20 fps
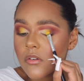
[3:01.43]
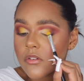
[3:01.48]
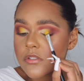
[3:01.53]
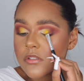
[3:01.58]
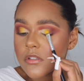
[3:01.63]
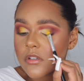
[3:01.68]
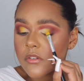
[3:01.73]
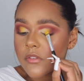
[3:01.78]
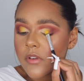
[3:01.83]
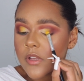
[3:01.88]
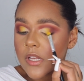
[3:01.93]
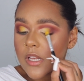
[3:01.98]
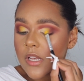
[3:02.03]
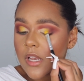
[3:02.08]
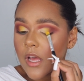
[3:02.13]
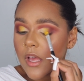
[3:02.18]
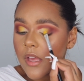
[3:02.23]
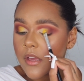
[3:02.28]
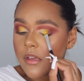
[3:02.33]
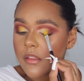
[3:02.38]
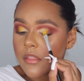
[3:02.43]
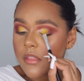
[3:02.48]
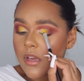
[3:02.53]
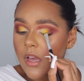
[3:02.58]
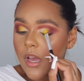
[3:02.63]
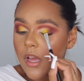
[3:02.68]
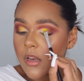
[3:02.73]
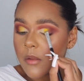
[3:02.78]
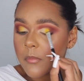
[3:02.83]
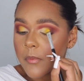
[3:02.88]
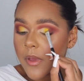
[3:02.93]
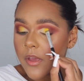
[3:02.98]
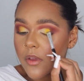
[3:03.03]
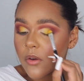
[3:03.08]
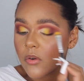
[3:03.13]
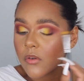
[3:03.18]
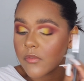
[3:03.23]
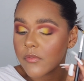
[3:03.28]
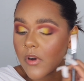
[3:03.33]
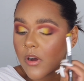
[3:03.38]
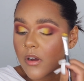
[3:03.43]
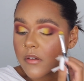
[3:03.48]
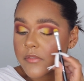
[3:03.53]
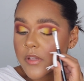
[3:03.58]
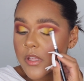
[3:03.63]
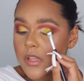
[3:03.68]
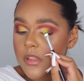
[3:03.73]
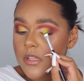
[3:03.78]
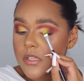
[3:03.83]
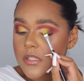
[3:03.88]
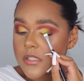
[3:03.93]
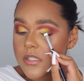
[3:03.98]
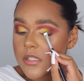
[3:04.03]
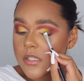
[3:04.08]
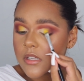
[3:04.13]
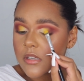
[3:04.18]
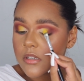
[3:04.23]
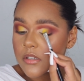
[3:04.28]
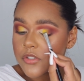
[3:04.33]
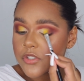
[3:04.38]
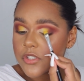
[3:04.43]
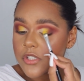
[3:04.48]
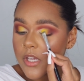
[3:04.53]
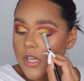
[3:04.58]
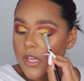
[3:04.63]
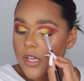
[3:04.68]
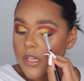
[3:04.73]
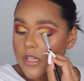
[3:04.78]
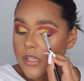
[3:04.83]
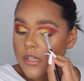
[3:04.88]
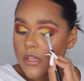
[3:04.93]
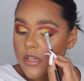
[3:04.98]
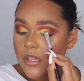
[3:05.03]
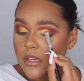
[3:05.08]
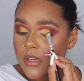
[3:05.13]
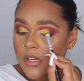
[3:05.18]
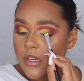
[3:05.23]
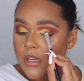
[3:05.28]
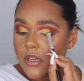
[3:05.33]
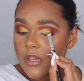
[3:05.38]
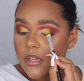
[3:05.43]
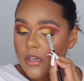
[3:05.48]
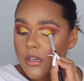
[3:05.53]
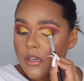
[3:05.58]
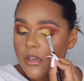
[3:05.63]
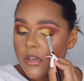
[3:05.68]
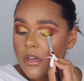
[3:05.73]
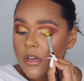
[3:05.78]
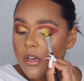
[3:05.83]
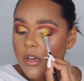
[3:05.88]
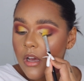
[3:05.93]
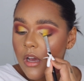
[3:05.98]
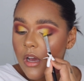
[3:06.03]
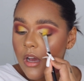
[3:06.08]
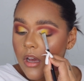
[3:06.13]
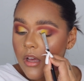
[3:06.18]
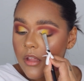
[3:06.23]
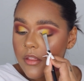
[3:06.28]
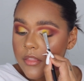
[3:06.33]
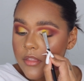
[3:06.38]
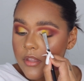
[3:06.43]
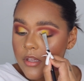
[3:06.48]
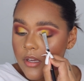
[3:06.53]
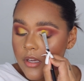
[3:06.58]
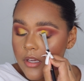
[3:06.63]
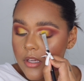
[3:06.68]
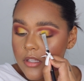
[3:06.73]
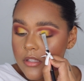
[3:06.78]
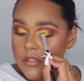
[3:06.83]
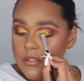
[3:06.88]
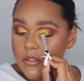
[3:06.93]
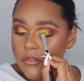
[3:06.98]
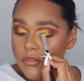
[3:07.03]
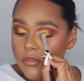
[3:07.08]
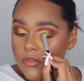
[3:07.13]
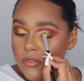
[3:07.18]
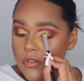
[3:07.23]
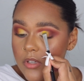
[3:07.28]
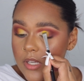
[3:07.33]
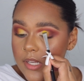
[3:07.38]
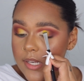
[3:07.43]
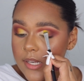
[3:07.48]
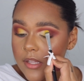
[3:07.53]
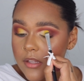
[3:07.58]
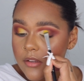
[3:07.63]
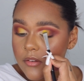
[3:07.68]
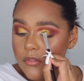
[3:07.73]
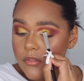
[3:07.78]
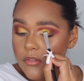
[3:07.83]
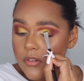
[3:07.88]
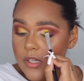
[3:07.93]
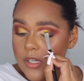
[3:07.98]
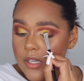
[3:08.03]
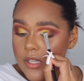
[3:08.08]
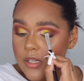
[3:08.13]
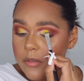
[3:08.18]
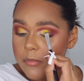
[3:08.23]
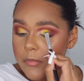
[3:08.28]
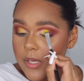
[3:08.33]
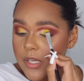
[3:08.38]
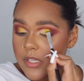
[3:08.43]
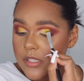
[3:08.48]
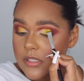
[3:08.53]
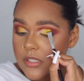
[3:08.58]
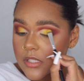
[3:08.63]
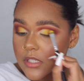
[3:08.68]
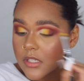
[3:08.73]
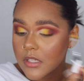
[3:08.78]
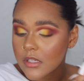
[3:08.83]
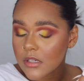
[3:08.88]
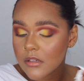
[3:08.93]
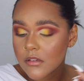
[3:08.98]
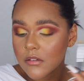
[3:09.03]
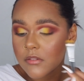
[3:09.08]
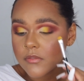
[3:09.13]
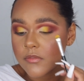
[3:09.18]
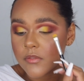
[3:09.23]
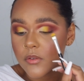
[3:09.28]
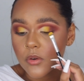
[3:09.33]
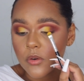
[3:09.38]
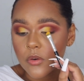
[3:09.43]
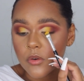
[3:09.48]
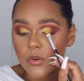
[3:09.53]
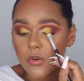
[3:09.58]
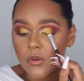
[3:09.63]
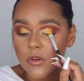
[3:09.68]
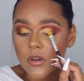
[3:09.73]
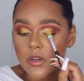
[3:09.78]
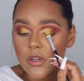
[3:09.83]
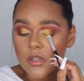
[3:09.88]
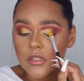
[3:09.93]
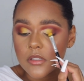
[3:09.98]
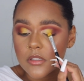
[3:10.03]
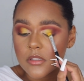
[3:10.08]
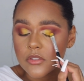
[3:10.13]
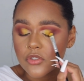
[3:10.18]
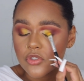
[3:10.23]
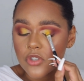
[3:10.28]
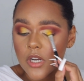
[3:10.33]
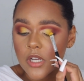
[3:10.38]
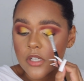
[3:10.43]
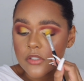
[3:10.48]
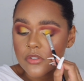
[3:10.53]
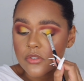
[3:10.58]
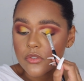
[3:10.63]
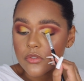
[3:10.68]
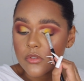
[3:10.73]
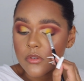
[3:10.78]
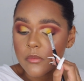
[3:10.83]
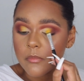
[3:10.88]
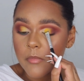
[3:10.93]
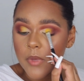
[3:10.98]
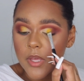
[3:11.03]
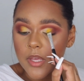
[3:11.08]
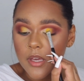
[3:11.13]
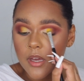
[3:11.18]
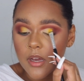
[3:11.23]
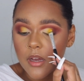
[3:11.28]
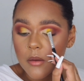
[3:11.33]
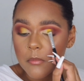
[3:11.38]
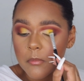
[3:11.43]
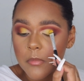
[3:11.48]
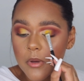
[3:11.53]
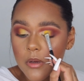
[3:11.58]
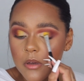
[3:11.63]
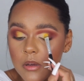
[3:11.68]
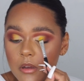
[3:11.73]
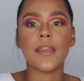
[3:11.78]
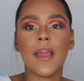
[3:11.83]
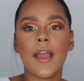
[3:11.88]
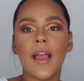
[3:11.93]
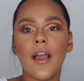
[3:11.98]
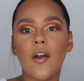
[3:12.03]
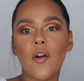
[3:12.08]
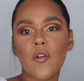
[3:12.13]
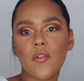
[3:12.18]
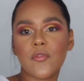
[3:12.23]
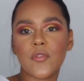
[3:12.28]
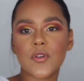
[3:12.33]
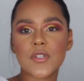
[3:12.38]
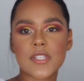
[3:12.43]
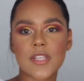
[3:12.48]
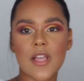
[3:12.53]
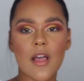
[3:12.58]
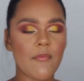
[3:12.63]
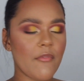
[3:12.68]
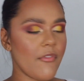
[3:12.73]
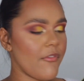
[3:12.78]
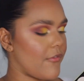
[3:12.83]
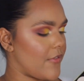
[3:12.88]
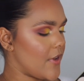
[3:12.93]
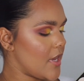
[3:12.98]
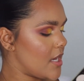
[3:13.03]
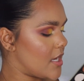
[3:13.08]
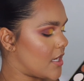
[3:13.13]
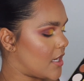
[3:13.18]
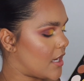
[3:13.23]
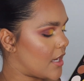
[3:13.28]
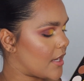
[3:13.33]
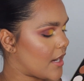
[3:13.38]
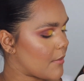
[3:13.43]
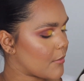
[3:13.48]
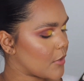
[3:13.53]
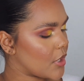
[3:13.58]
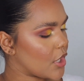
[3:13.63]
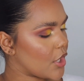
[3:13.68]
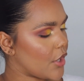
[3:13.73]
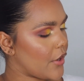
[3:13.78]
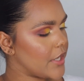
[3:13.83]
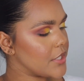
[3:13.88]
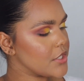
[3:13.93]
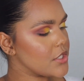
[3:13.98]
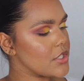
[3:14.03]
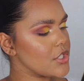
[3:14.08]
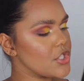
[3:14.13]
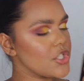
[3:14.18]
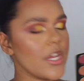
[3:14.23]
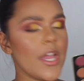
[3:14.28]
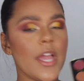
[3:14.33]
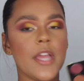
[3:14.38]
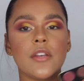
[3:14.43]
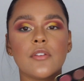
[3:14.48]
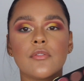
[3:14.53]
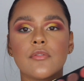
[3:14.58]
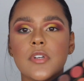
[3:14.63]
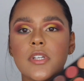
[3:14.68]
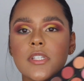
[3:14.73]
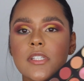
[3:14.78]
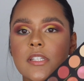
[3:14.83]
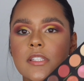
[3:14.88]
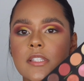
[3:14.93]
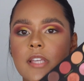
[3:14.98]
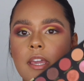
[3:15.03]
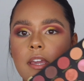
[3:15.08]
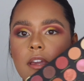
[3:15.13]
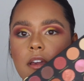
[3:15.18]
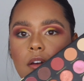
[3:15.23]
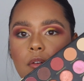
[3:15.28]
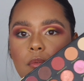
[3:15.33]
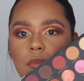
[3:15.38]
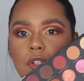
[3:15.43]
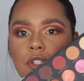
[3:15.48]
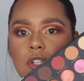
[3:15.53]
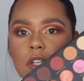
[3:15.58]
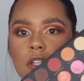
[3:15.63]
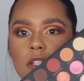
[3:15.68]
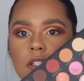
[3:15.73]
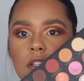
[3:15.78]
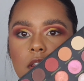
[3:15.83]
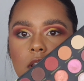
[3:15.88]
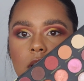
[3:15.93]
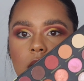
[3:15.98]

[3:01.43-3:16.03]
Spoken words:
also really like the color payoff of this yellow shade. I think it's really, really amazing for drugstore makeup. Now for some fun, I'm gonna go into the shade Risk Taker, which is